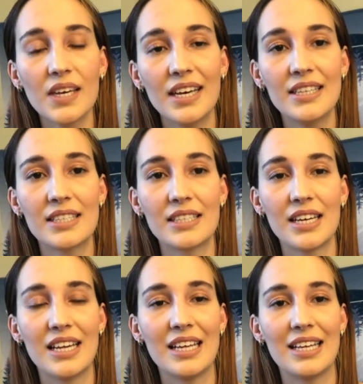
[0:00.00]

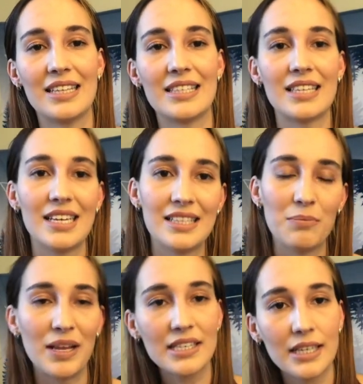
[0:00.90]
it's a
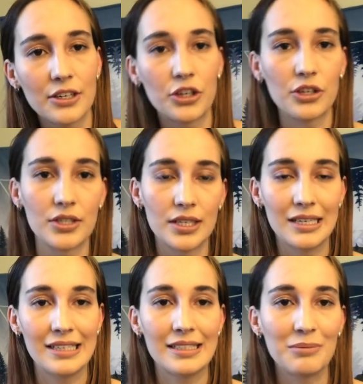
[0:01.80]
blessing and a curse.
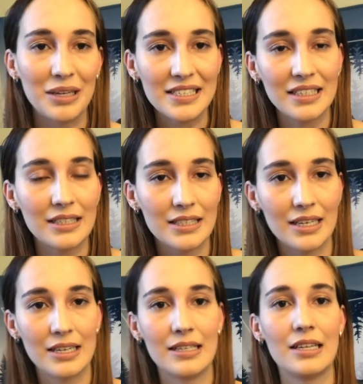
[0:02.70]
It's a blessing
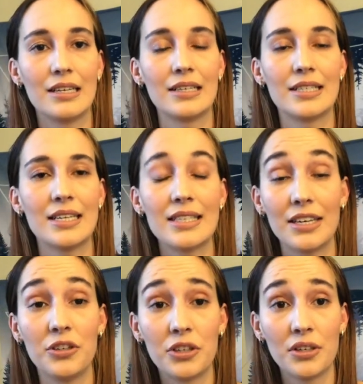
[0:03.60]
the sense
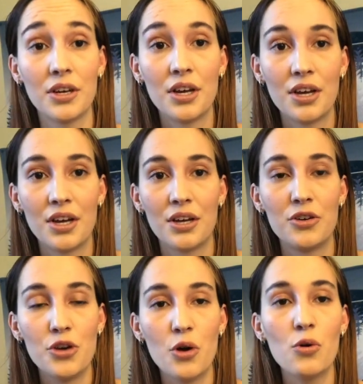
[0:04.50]
that you can
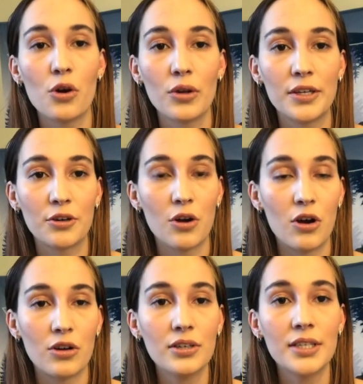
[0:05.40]
know earlier
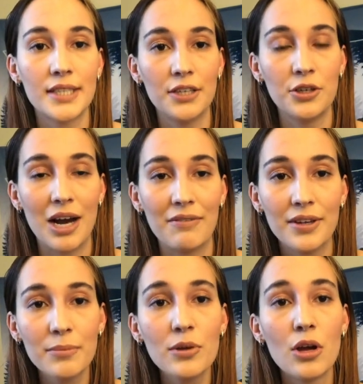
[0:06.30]
on that you have
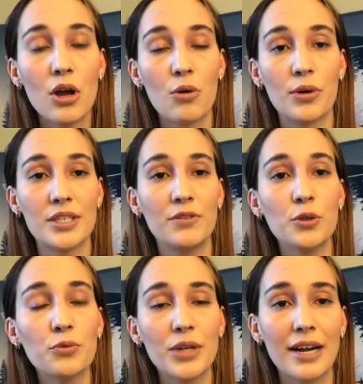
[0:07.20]
them, whereas if you
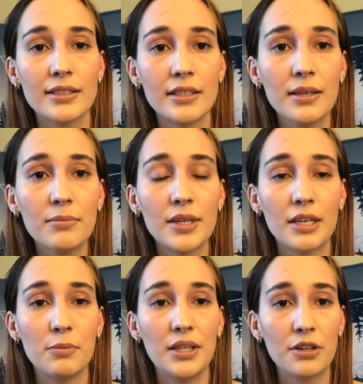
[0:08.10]
don't react to them, they
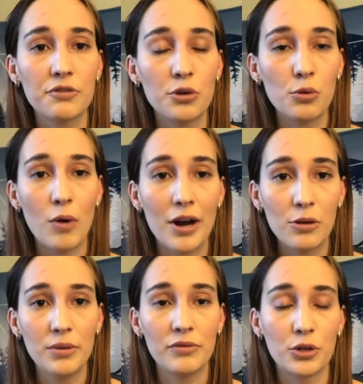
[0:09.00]
could be there for a
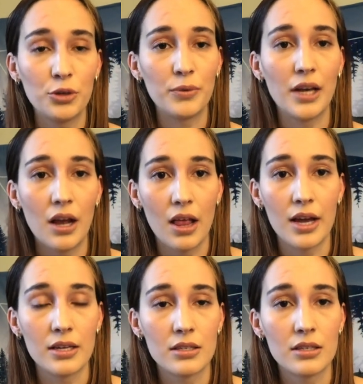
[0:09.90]
while before you
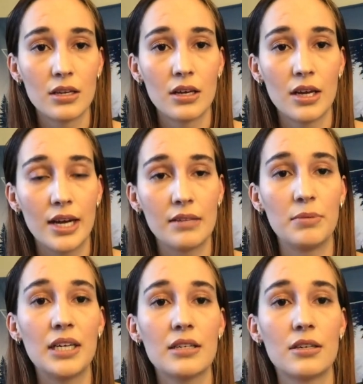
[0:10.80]
realize, and
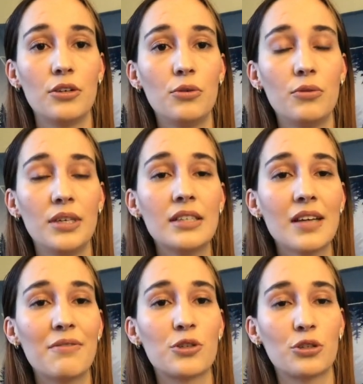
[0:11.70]
because you need
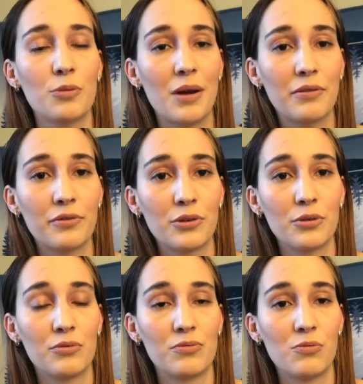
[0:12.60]
to have a certain amount
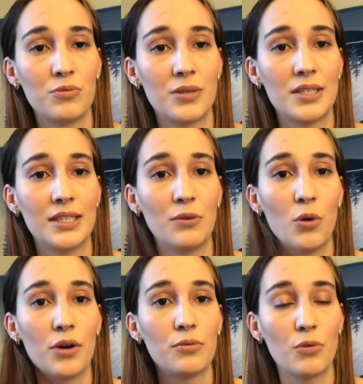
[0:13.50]
for to see
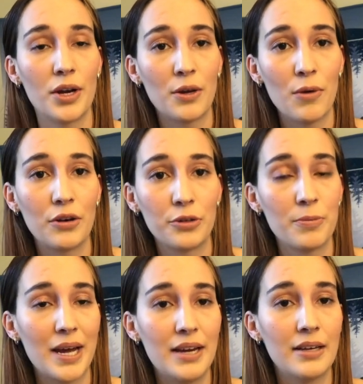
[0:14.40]
one running around your
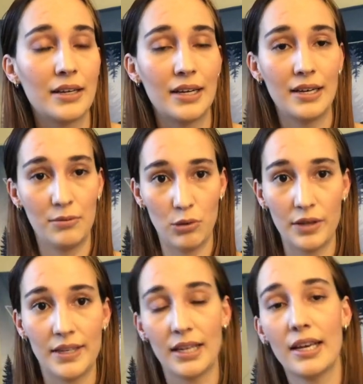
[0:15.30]
bed in
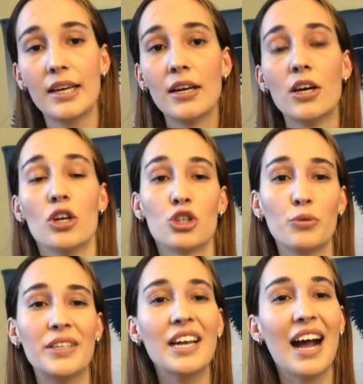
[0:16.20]
broad daylight. So
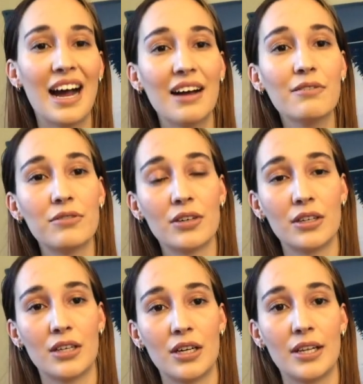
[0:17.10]
we did have,
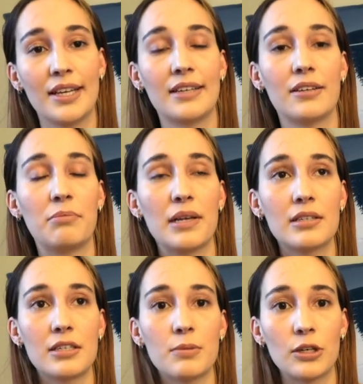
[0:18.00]
like, the
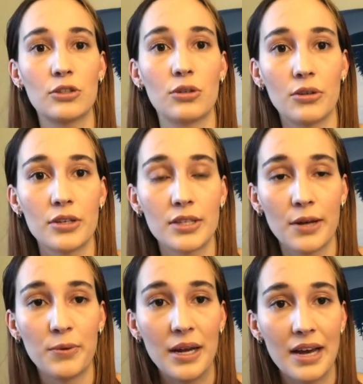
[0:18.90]
pest inspector told us
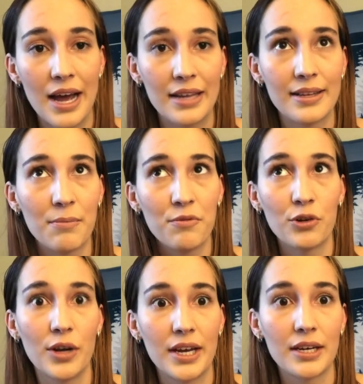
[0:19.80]
that we had had them
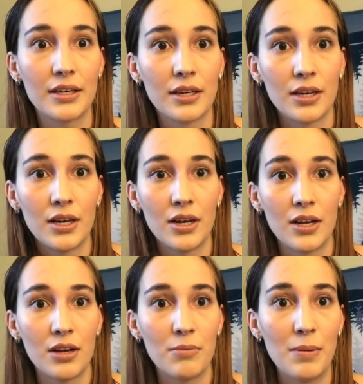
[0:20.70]
for like
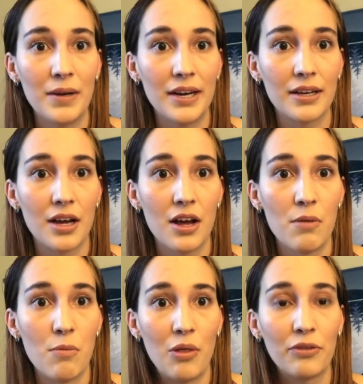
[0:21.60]
maybe like a
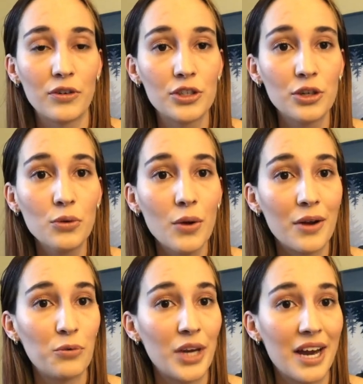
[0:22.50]
month or two,
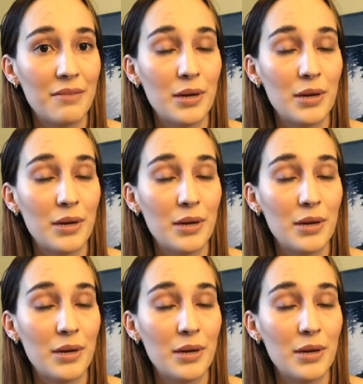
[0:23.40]
and we had